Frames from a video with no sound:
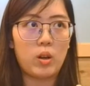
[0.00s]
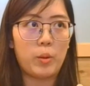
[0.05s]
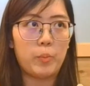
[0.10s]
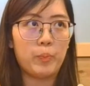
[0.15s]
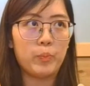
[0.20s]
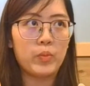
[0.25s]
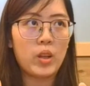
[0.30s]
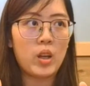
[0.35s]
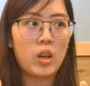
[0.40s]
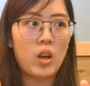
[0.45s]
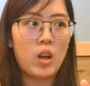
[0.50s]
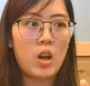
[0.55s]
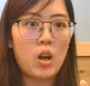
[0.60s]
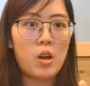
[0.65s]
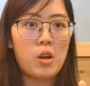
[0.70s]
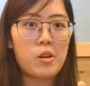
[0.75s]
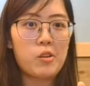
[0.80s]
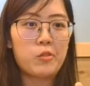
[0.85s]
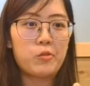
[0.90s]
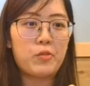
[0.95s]
um
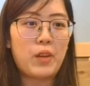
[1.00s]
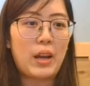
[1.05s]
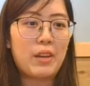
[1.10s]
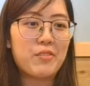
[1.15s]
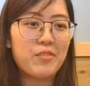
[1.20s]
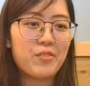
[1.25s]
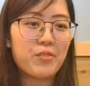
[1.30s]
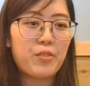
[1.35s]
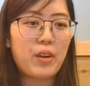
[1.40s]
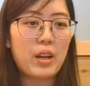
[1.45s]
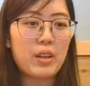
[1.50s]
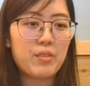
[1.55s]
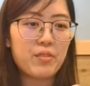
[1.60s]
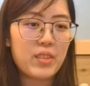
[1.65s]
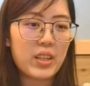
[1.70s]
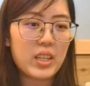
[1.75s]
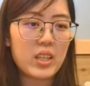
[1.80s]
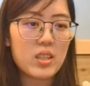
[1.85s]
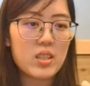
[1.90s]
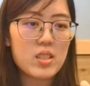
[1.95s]
five
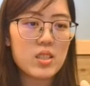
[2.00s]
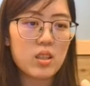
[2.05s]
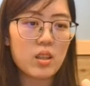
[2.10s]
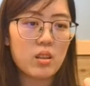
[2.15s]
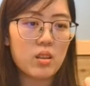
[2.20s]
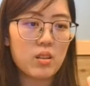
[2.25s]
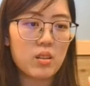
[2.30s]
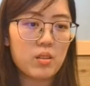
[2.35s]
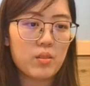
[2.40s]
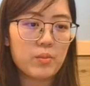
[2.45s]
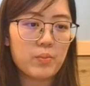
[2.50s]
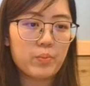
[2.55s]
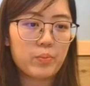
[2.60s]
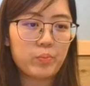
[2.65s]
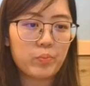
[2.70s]
five days uh